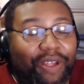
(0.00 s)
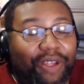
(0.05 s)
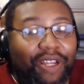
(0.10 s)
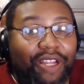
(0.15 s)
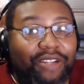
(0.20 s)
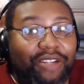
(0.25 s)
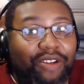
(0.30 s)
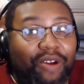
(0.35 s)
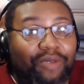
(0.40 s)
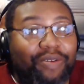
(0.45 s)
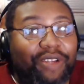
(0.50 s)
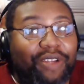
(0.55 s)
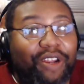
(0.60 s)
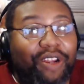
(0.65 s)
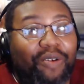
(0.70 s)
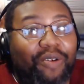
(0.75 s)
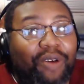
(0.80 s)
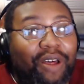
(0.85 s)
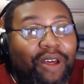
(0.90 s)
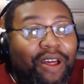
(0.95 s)
There's
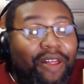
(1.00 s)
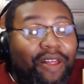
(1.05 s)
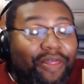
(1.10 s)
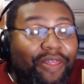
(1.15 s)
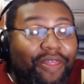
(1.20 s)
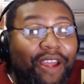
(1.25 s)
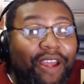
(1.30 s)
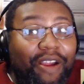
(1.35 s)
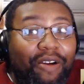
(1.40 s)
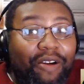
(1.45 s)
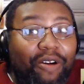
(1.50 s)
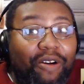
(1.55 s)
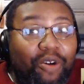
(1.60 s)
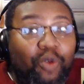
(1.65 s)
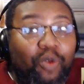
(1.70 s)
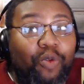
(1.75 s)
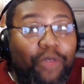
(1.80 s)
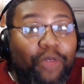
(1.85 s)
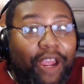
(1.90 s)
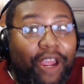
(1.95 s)
they are
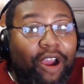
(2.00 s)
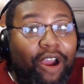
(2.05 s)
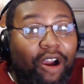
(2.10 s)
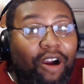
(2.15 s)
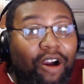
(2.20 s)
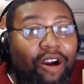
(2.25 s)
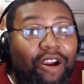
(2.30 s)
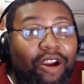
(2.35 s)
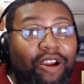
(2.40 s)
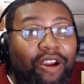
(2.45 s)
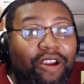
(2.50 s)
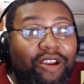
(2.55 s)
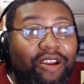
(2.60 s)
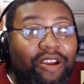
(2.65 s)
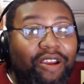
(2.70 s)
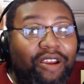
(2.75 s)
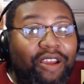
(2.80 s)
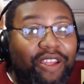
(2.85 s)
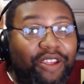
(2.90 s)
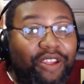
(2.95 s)
who they are.
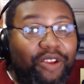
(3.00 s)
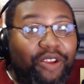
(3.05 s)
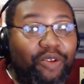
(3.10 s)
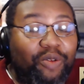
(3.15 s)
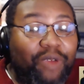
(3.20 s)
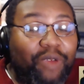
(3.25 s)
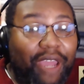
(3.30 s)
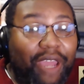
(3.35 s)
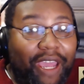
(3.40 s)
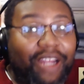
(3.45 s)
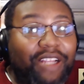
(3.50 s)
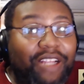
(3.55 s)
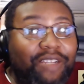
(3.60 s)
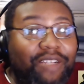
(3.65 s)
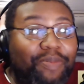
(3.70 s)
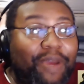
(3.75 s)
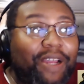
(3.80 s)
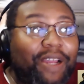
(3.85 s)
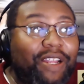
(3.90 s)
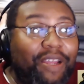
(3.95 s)
You can't
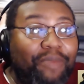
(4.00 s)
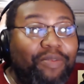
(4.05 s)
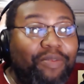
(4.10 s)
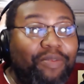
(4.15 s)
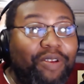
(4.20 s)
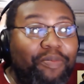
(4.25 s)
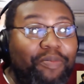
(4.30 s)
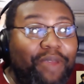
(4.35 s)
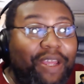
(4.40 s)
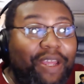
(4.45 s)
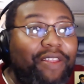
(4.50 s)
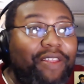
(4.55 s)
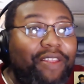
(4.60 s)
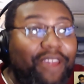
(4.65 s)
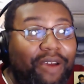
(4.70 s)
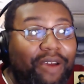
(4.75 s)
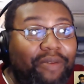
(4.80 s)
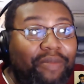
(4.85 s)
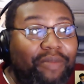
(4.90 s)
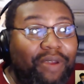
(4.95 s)
expect him to be
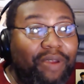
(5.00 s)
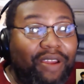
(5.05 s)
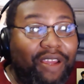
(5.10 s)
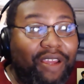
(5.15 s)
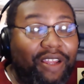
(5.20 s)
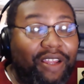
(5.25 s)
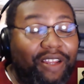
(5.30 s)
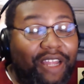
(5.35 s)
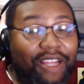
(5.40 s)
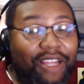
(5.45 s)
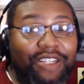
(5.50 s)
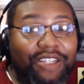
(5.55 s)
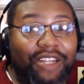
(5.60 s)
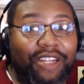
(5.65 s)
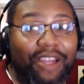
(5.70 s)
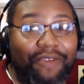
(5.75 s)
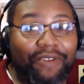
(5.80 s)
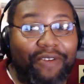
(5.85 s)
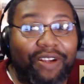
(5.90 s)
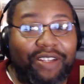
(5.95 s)
them, and they should
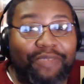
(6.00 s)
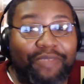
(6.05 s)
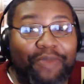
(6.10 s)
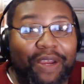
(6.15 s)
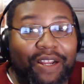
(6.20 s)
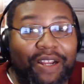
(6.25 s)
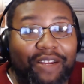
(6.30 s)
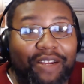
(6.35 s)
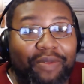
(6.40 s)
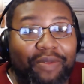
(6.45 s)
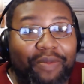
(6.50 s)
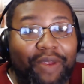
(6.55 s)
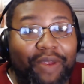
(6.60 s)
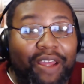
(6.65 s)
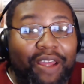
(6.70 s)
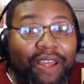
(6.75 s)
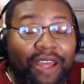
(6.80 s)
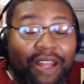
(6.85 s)
never expect him to be.